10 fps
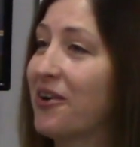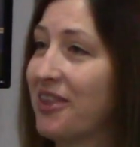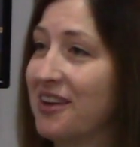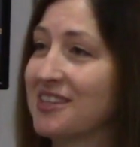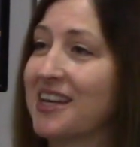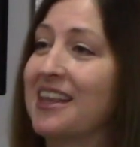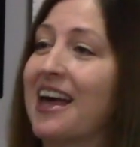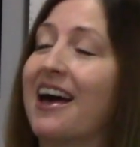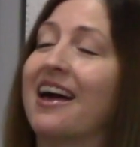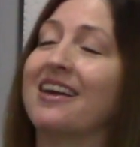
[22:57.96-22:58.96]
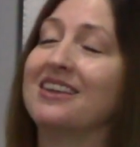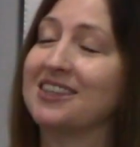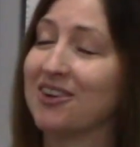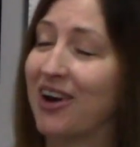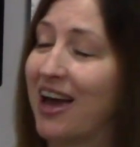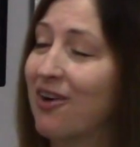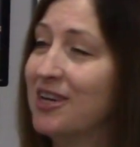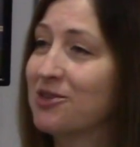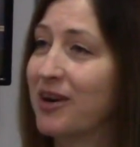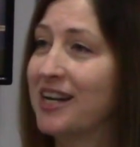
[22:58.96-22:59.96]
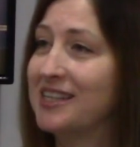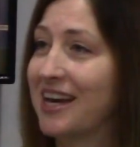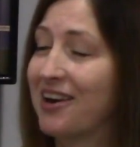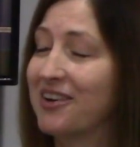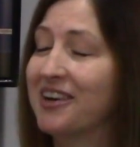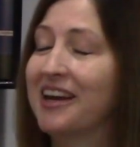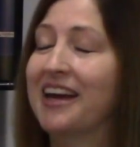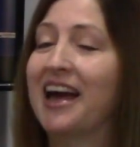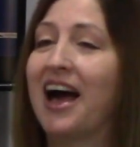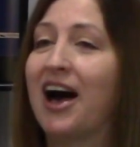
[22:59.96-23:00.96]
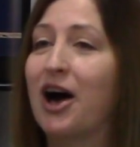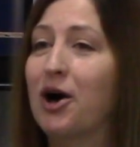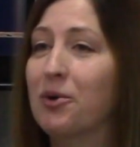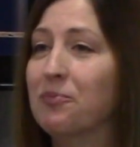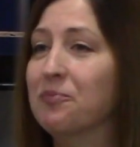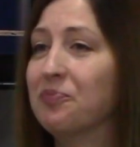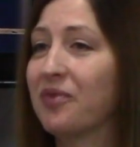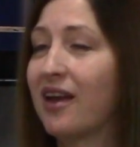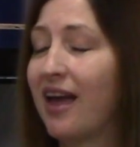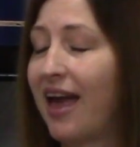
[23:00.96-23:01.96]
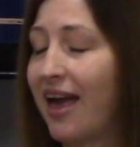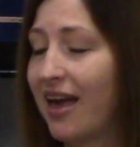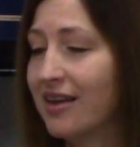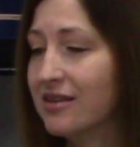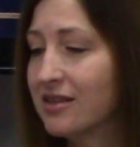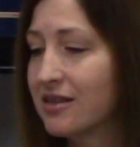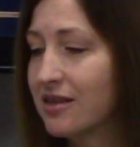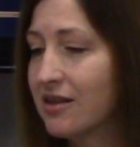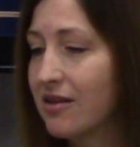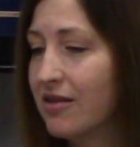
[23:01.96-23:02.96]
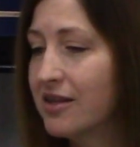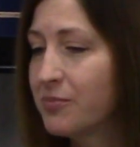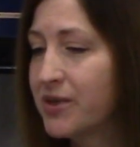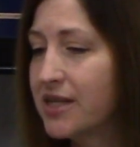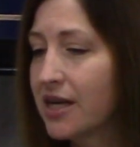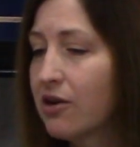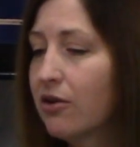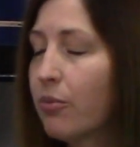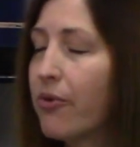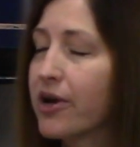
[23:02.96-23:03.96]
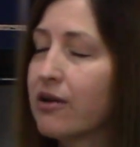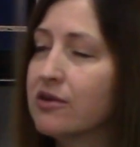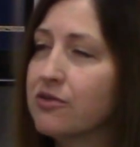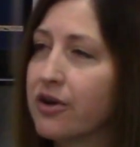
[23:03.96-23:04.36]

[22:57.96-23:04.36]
or things like that. So I always write it down. Um, and this particular morning, it was